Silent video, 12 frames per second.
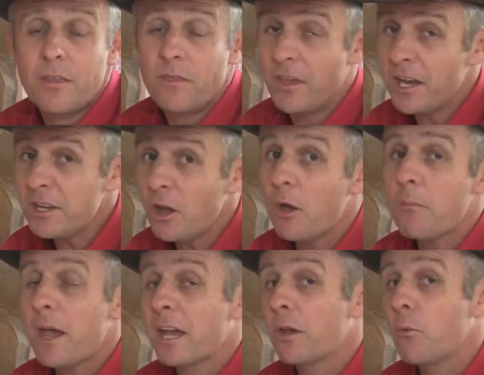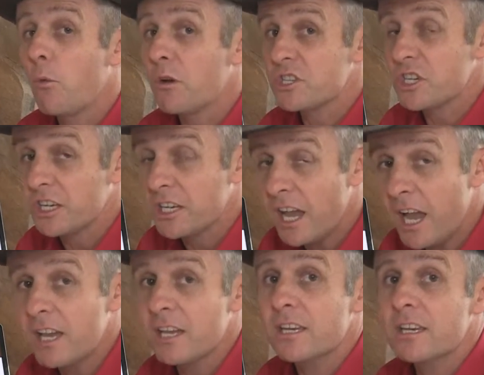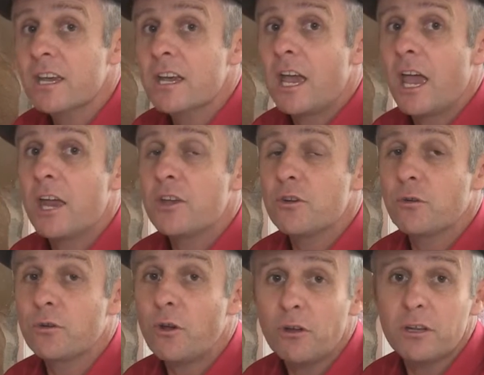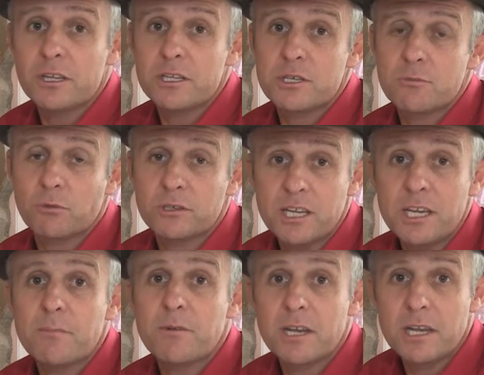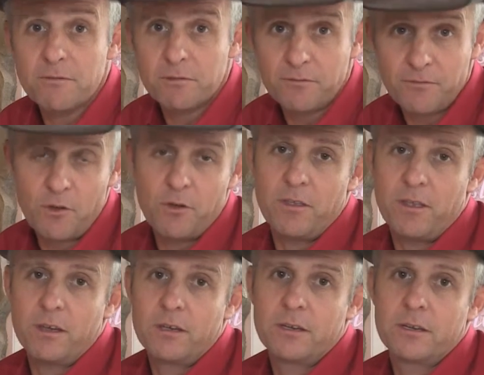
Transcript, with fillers: Then go back and watch again, and your knowledge will deepen even further.